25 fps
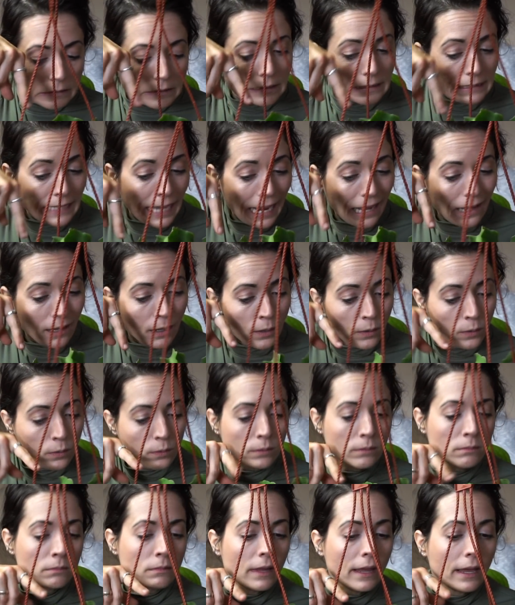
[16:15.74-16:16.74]

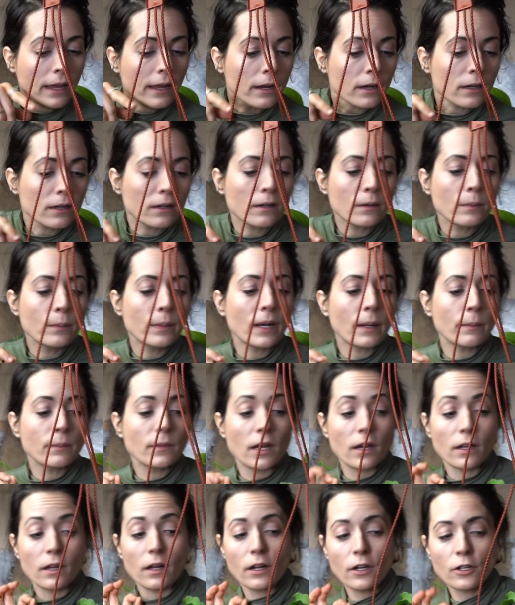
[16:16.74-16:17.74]
down there, but I'm
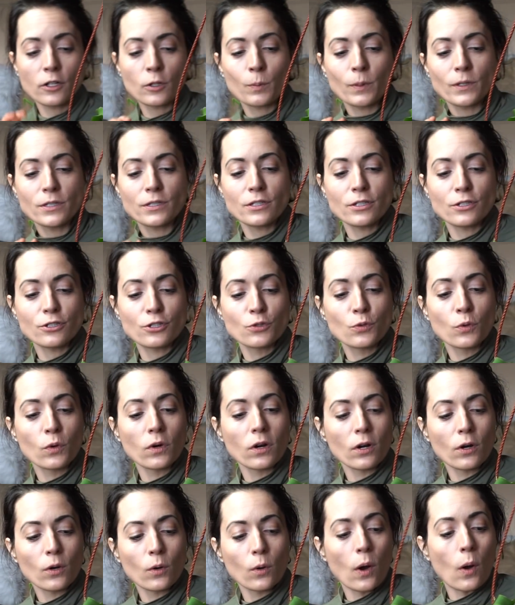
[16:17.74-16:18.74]
not 100%
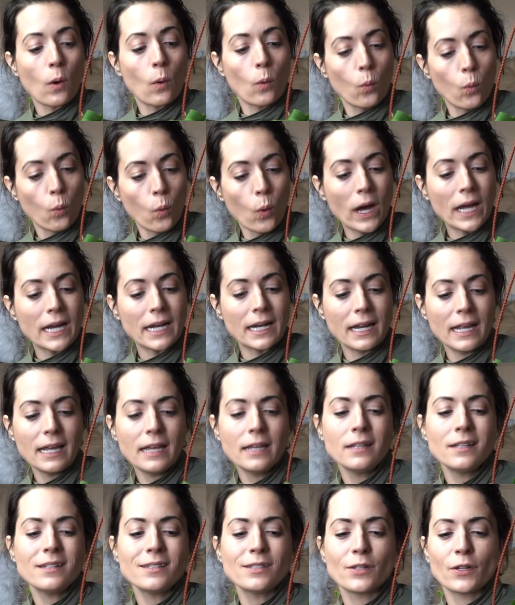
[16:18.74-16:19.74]
sure what it
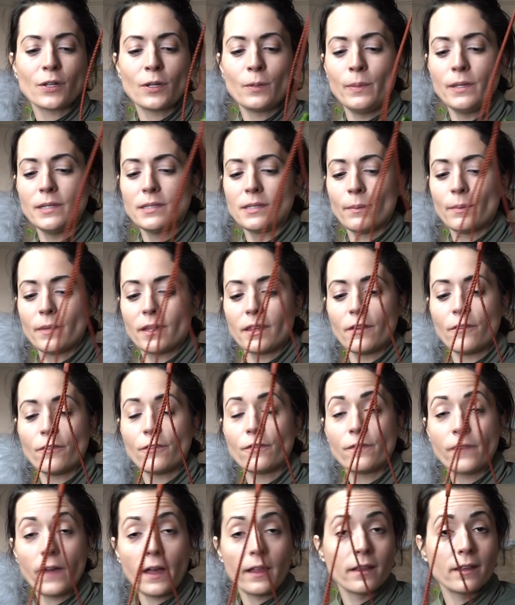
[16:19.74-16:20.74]
is. It could be something that
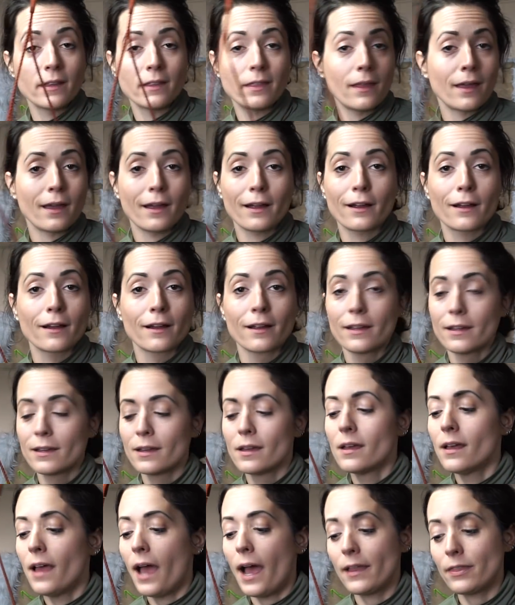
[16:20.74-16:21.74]
fell in there
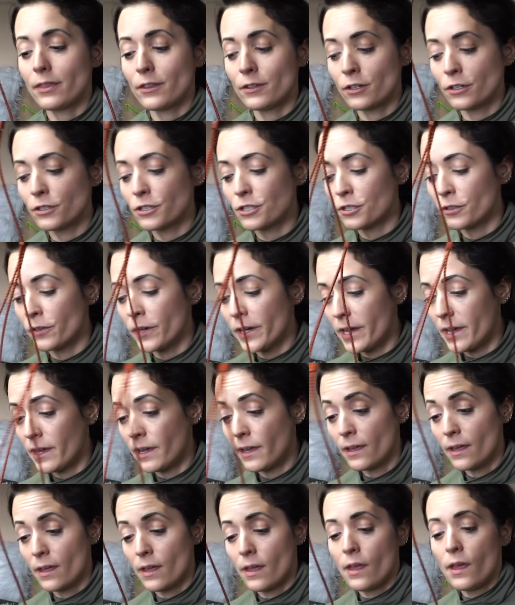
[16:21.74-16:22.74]
at the nursery.
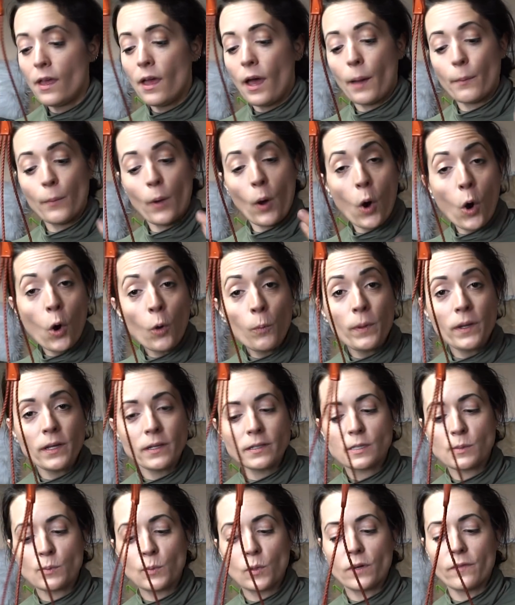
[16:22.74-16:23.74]
I'm hoping
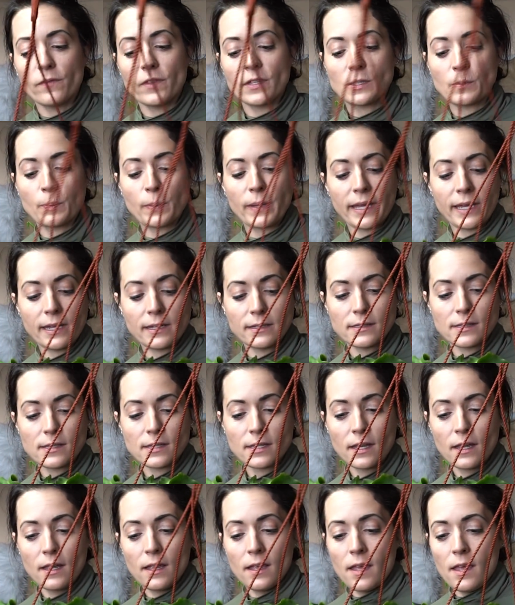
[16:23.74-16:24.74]
it's more of this
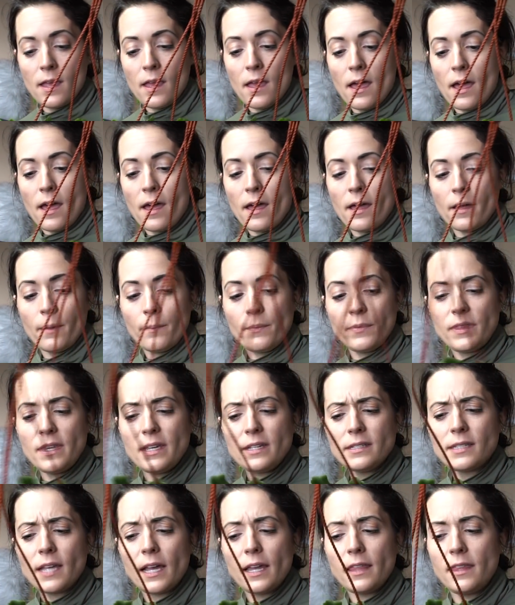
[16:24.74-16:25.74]
plant.
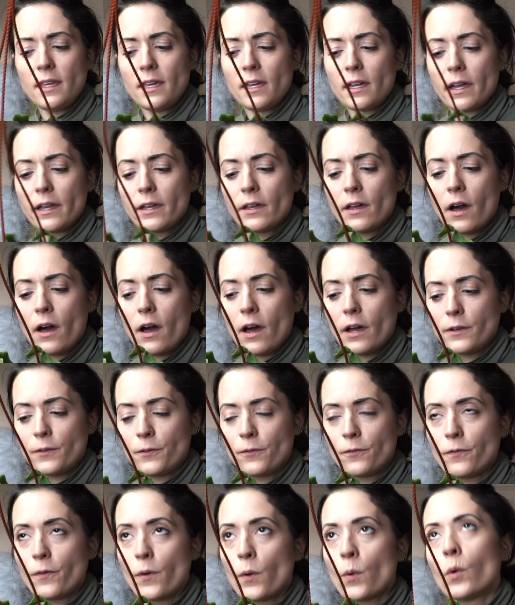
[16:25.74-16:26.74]
This I think I got
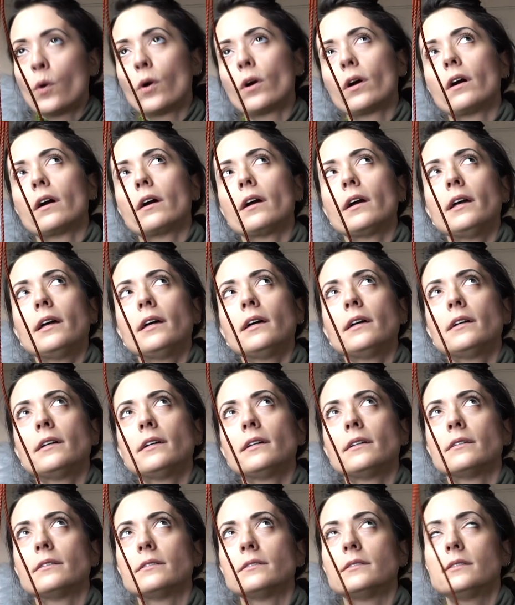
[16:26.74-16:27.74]
for
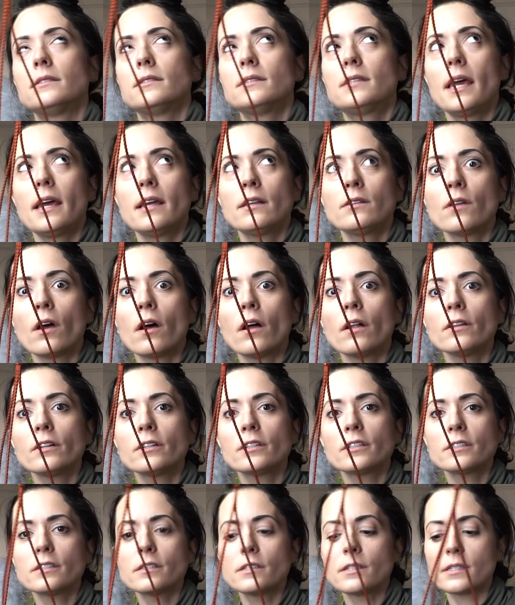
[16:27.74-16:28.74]

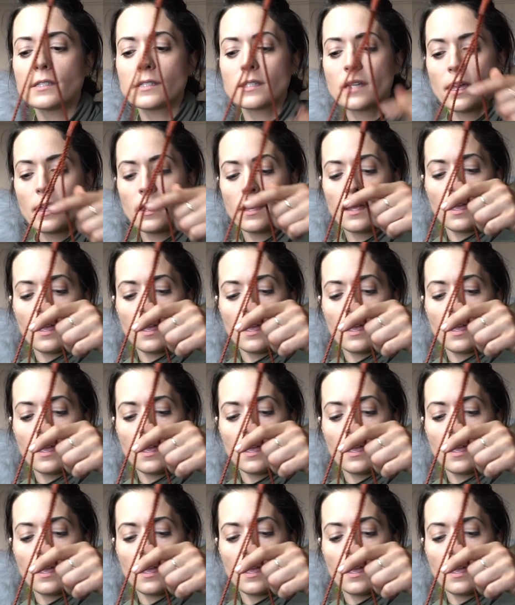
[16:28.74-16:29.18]
$10.